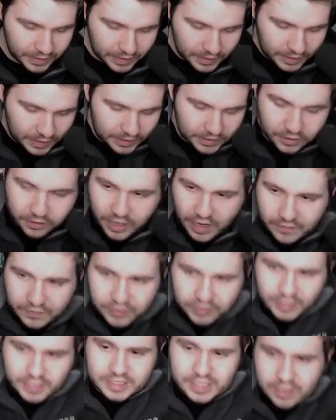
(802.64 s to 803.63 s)
And there you have it.
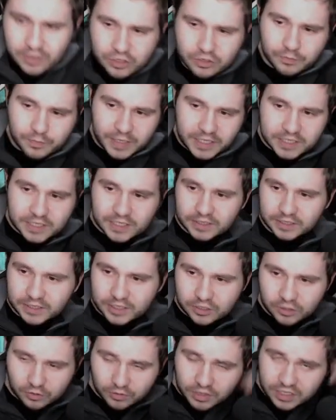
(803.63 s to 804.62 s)
That's how you basically
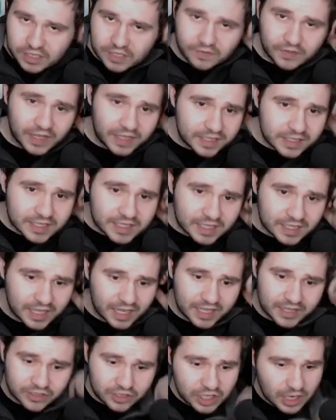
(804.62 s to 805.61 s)
do this event.
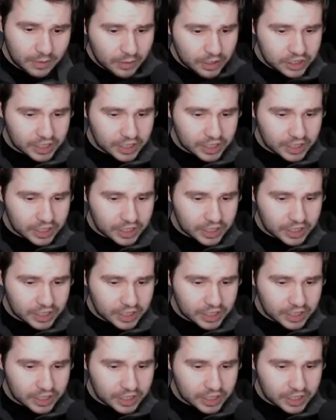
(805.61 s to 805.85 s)
There's not much